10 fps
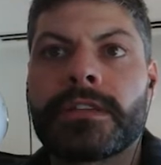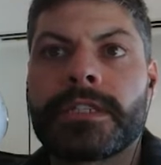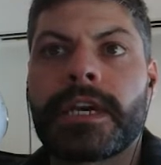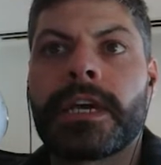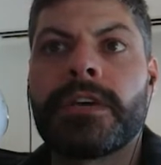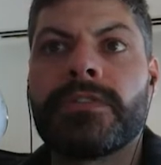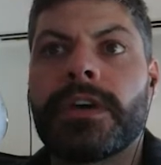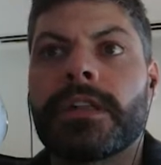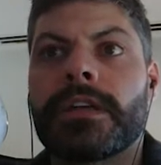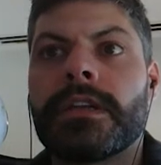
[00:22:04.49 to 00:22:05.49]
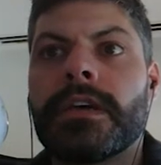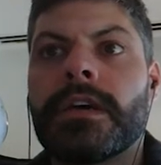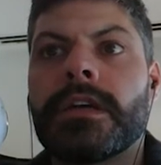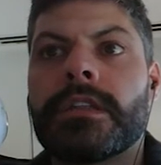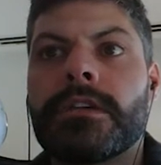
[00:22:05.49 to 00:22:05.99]
to A-valent,
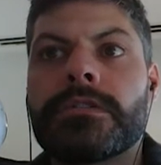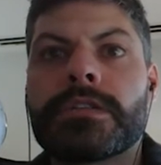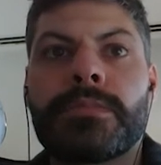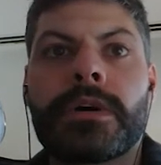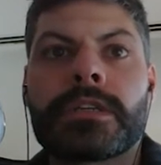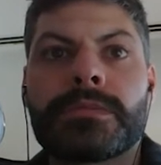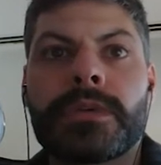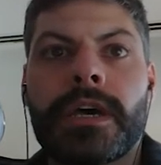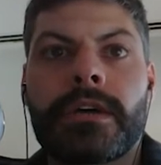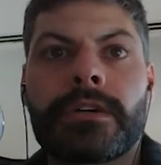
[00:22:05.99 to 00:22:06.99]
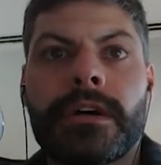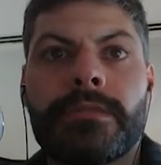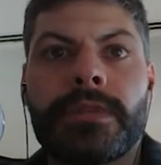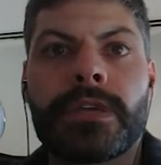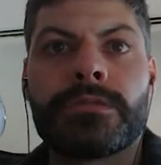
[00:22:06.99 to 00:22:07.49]
there is a possible
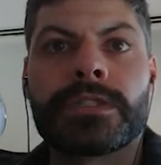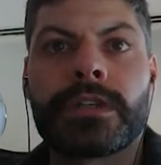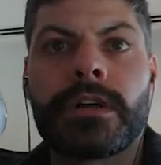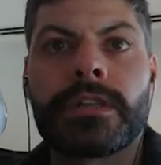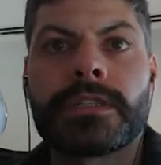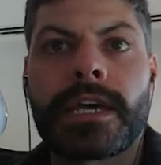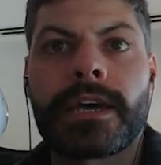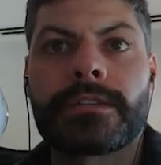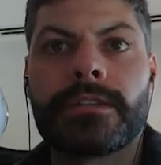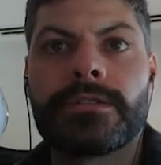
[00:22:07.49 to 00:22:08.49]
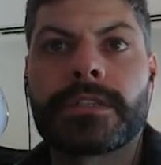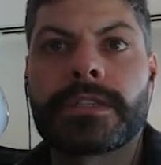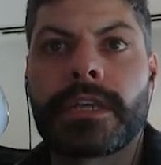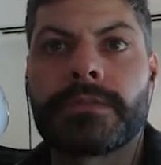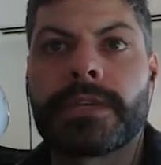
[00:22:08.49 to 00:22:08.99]
outcome in which all intact nodes
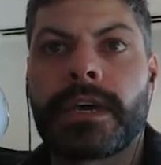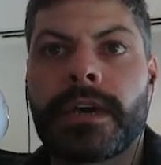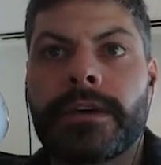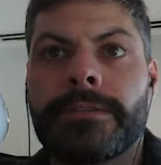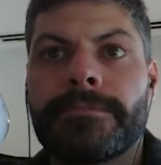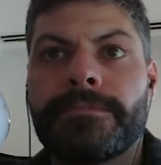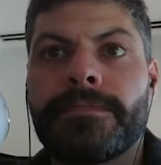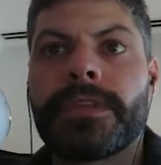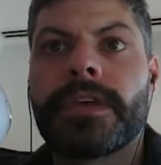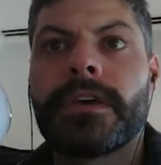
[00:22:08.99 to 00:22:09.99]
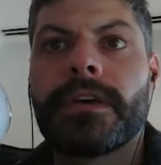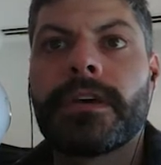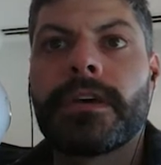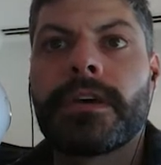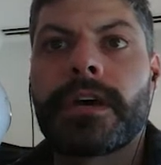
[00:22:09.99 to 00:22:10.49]
accept A.
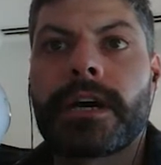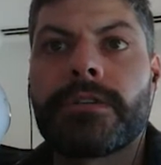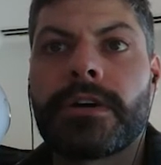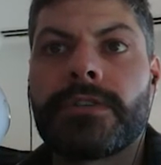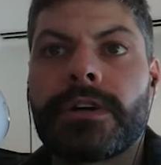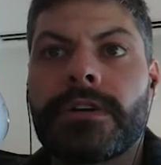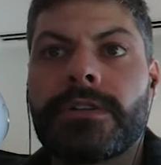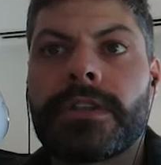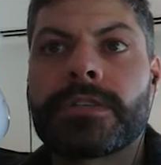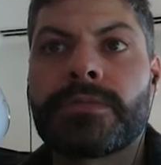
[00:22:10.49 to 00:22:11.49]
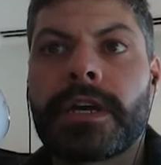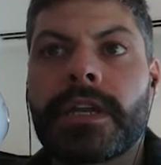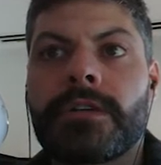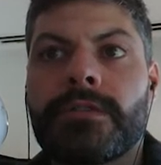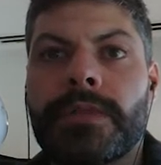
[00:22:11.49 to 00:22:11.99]
However, this might
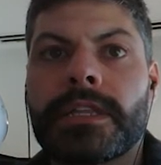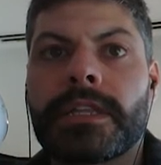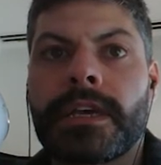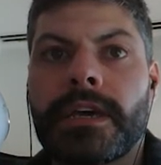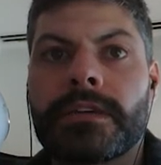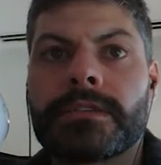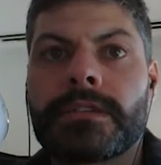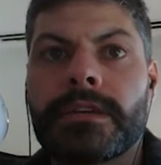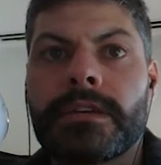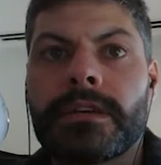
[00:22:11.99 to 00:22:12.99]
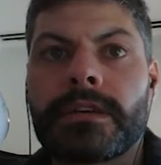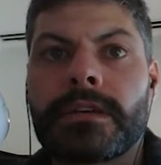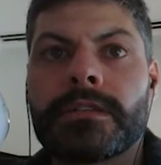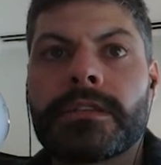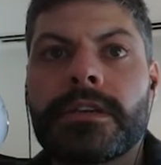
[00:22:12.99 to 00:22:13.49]
not remain the case.
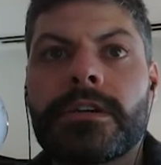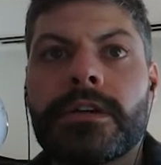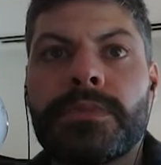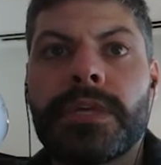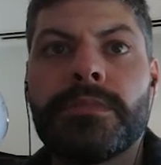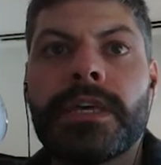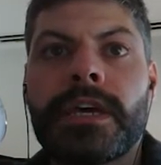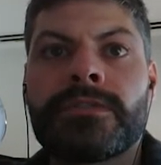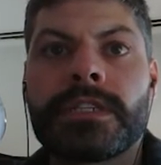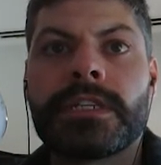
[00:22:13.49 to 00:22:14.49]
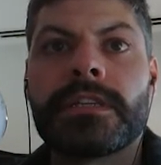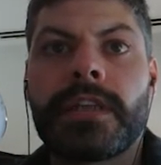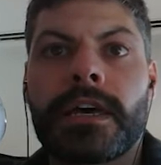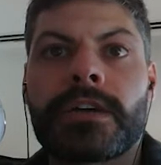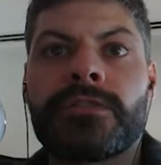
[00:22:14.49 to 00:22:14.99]
Consider a
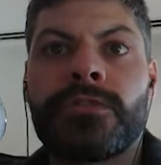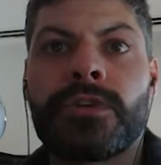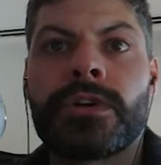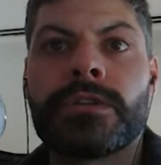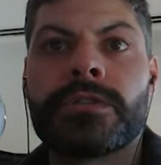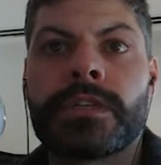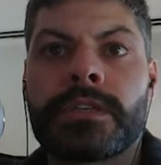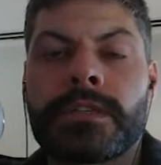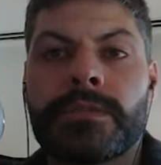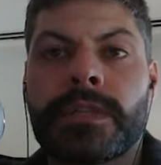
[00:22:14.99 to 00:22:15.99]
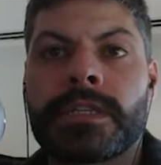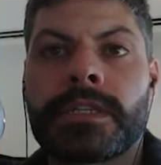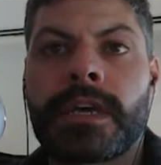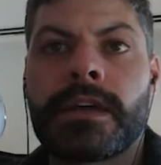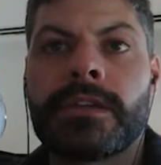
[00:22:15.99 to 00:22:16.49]
PBFT-like 4-node system in the
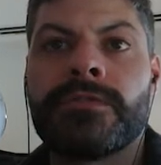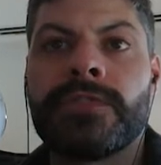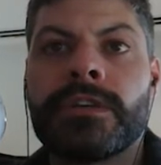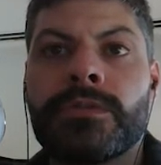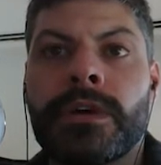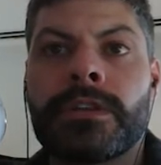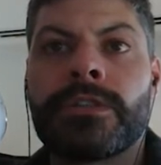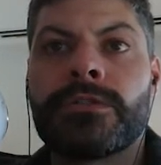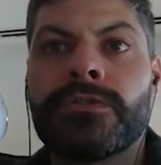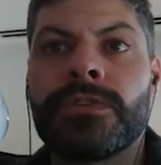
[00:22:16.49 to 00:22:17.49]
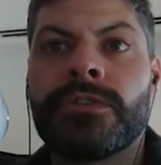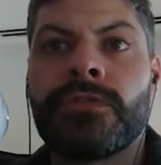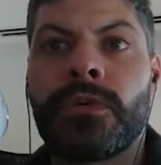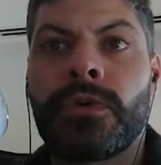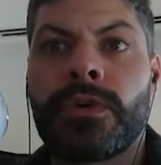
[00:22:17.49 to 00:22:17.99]
set V1 through
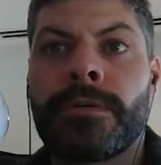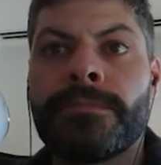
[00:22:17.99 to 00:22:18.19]
V4,